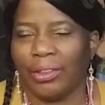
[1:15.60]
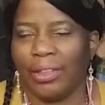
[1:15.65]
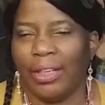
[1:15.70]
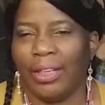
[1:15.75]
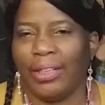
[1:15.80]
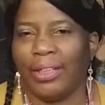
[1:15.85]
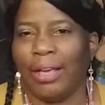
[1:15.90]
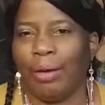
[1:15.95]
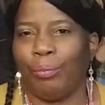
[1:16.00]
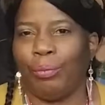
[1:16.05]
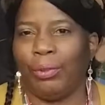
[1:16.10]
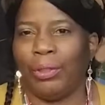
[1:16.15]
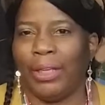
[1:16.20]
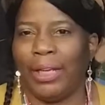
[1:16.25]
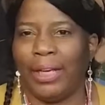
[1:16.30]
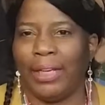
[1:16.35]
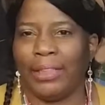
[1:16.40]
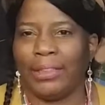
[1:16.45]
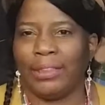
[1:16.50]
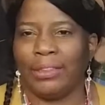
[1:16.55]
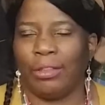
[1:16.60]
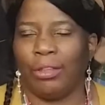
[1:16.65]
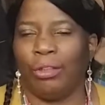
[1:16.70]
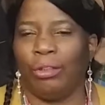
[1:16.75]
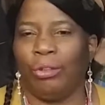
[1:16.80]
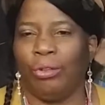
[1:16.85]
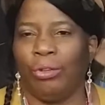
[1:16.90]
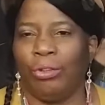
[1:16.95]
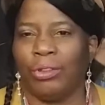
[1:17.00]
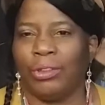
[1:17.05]
and that will last a
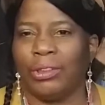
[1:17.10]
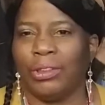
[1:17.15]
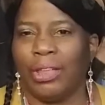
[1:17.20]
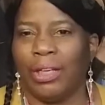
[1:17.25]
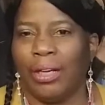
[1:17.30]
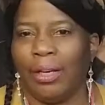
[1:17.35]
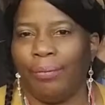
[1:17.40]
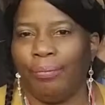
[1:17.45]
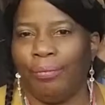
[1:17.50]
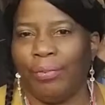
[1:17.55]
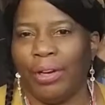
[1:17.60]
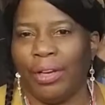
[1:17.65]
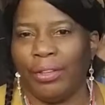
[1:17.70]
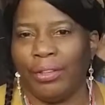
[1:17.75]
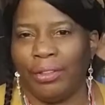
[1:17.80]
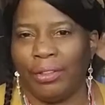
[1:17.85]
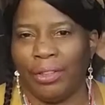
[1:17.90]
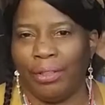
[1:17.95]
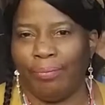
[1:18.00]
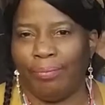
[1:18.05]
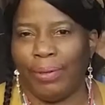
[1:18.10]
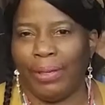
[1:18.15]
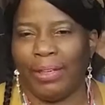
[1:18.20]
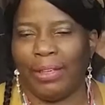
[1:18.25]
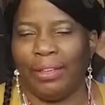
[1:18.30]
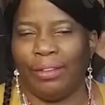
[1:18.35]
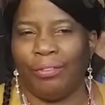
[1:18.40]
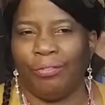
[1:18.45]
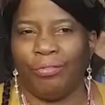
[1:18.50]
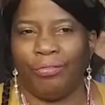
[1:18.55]
long time rather than
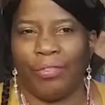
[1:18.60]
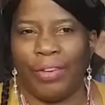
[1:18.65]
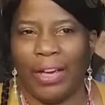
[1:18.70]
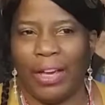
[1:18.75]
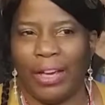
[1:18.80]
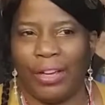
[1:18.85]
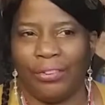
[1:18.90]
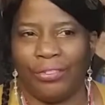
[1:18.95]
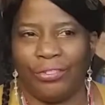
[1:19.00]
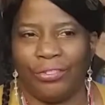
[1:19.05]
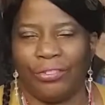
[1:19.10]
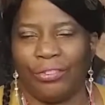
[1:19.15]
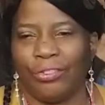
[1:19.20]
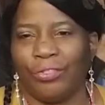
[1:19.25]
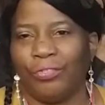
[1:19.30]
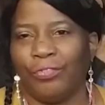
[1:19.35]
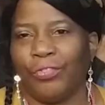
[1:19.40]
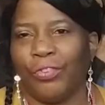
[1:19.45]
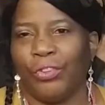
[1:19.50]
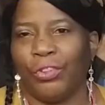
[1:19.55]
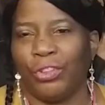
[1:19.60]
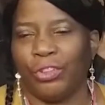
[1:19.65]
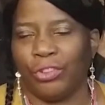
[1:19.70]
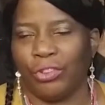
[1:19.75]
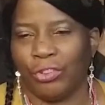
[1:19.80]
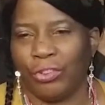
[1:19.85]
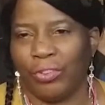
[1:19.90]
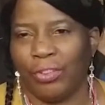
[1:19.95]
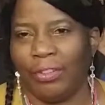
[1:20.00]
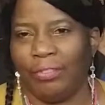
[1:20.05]
making fast
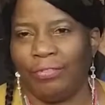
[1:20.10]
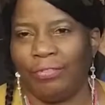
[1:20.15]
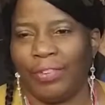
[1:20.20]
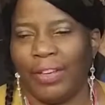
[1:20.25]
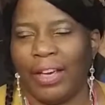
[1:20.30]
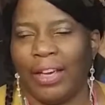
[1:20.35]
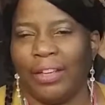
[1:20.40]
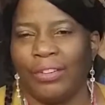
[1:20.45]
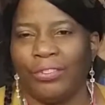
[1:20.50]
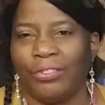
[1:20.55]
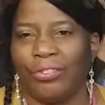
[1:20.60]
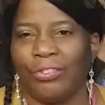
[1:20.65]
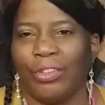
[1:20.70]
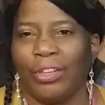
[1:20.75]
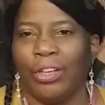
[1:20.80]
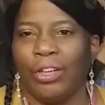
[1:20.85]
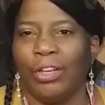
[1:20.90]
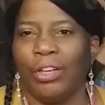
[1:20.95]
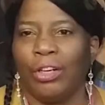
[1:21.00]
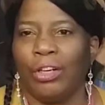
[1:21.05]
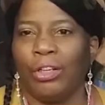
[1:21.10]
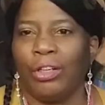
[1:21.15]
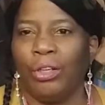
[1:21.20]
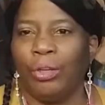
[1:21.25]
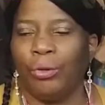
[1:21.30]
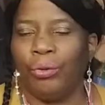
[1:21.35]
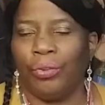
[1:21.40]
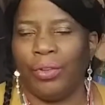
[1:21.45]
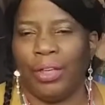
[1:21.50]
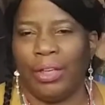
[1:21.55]
furniture and fast
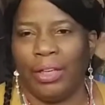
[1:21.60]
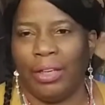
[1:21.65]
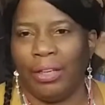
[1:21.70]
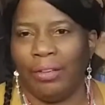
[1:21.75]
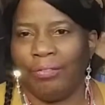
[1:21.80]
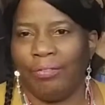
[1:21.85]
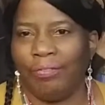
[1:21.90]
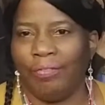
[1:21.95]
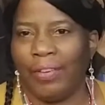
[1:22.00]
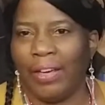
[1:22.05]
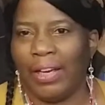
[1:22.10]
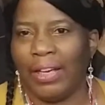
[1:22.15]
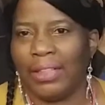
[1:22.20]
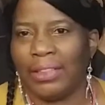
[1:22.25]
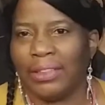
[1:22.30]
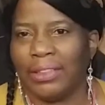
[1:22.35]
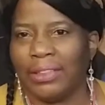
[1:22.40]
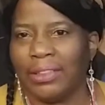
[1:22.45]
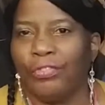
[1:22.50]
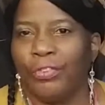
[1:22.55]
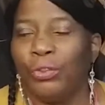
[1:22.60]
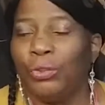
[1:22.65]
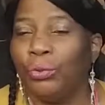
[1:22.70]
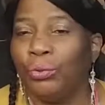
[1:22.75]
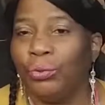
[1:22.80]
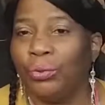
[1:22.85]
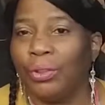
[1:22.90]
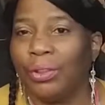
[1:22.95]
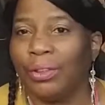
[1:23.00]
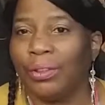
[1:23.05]
clothing and fast
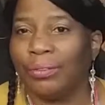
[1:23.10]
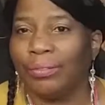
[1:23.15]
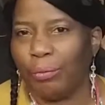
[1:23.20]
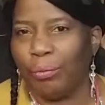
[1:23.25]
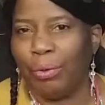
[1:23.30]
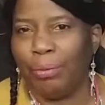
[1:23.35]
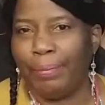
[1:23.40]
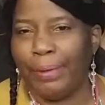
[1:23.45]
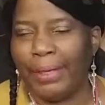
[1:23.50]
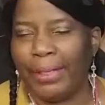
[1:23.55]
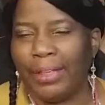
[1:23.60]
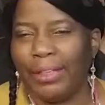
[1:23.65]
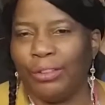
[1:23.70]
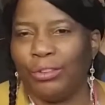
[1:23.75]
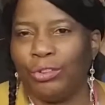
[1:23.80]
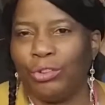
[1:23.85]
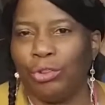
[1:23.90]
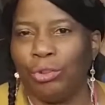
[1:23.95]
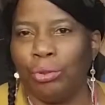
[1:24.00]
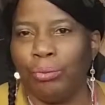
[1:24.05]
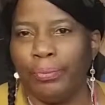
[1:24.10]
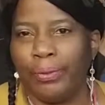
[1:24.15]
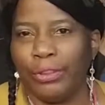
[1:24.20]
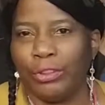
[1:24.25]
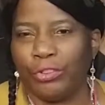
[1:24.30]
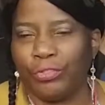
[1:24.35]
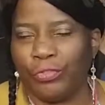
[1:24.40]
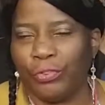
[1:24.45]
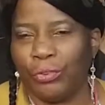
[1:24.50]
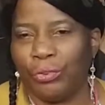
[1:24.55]
food. We're making too
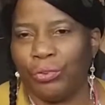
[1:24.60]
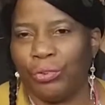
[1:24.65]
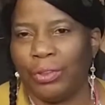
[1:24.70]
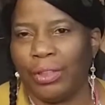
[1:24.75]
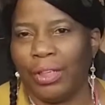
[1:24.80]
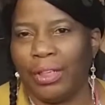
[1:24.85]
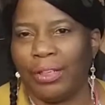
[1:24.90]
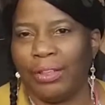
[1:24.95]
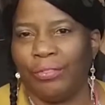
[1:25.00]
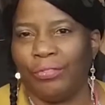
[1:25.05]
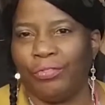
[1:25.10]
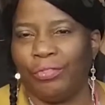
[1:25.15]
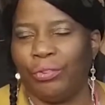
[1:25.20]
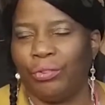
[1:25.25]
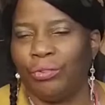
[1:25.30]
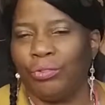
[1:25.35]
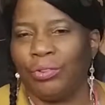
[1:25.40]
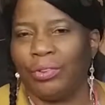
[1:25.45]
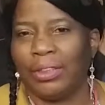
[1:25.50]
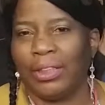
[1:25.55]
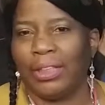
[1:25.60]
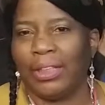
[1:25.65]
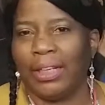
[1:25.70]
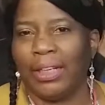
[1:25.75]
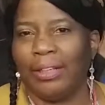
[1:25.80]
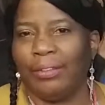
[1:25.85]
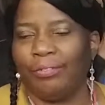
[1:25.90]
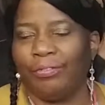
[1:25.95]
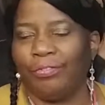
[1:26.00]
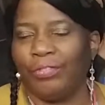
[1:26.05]
much food and the food
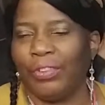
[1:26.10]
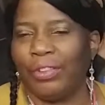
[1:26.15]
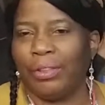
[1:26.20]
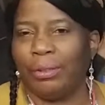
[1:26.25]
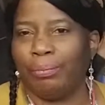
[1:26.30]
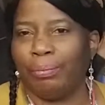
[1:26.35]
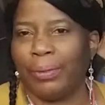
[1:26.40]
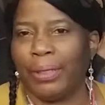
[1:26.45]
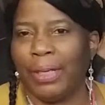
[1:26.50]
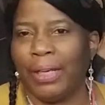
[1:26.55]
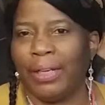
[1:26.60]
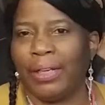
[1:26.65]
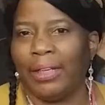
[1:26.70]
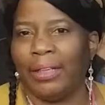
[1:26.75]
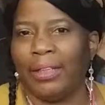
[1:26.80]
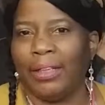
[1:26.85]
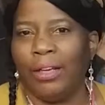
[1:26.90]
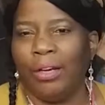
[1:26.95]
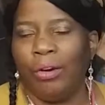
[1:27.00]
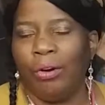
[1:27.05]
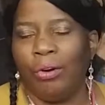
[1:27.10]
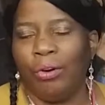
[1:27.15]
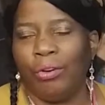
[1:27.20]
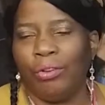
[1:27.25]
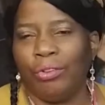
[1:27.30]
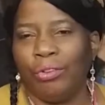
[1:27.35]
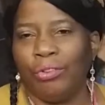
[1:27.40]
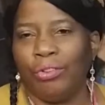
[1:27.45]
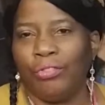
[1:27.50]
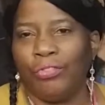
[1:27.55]
can't feed the planet,
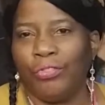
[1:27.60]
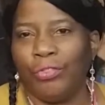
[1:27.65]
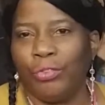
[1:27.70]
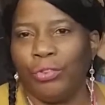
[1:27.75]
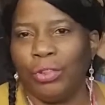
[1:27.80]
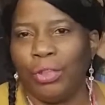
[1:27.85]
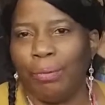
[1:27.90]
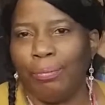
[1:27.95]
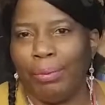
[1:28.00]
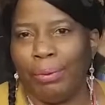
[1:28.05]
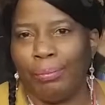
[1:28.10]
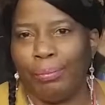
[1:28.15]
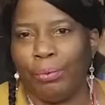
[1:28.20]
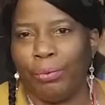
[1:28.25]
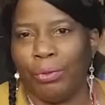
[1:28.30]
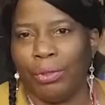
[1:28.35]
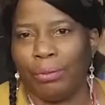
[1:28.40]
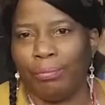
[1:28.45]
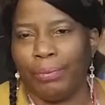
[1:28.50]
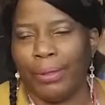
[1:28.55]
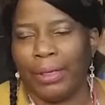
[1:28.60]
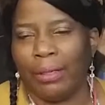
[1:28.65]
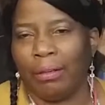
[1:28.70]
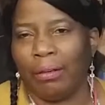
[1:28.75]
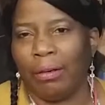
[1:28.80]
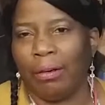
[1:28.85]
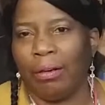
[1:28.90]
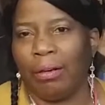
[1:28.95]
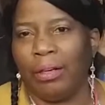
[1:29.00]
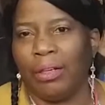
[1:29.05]
although the food can be poured back
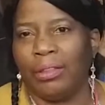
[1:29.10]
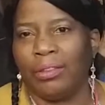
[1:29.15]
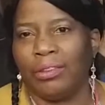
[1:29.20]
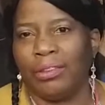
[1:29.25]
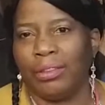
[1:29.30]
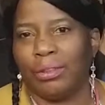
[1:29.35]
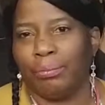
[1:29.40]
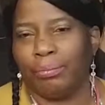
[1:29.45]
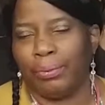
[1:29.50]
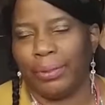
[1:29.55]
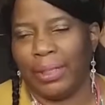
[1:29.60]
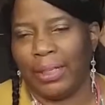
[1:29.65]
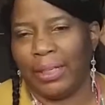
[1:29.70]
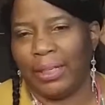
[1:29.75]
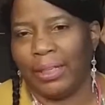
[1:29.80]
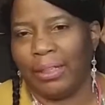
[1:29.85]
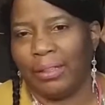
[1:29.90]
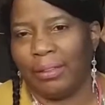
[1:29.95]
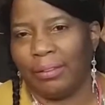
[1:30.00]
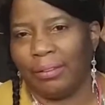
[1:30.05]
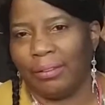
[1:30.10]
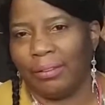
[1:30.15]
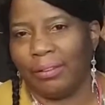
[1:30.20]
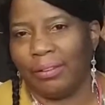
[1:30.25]
onto the planet.